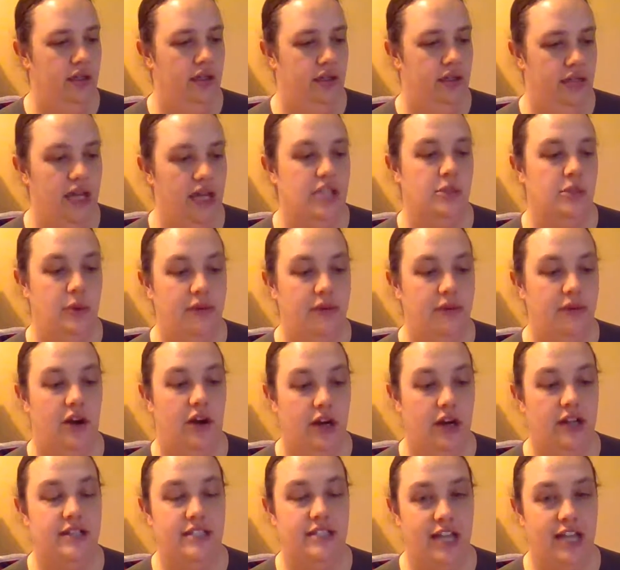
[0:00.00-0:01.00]
Yes, we've
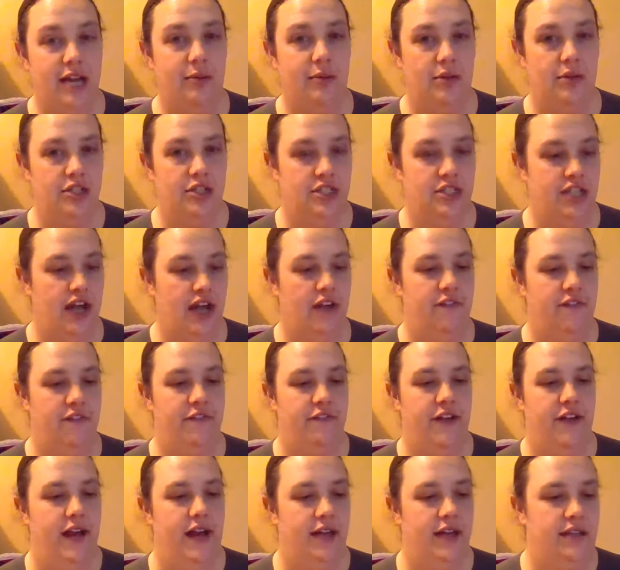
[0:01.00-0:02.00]
already established
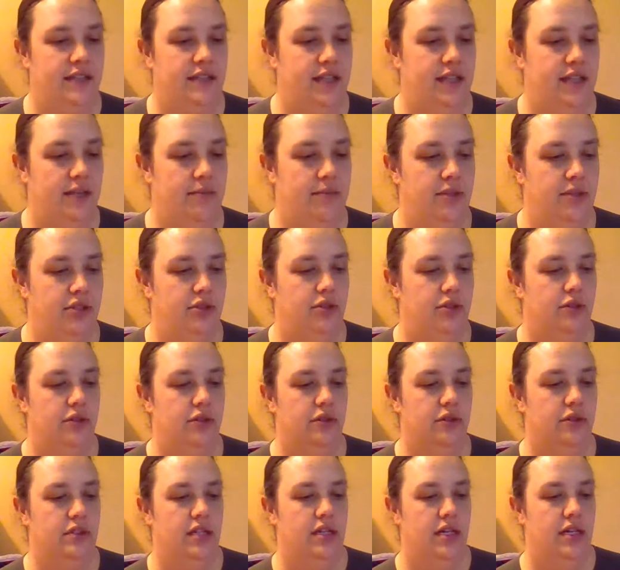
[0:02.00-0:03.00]
that fact, said Miss
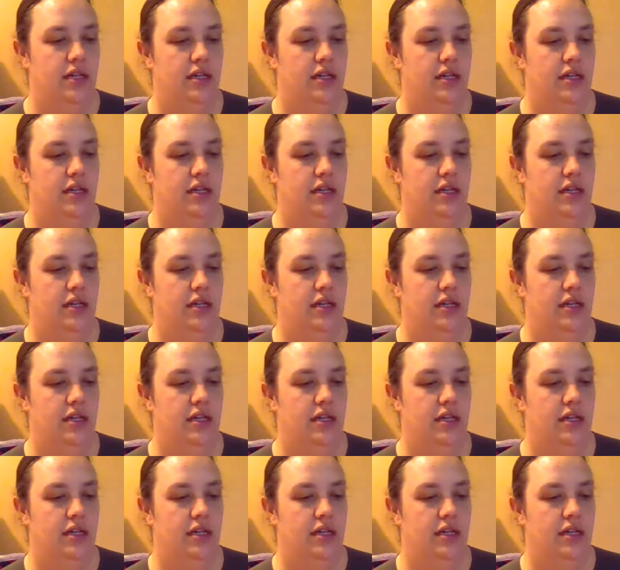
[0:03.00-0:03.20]
Jules.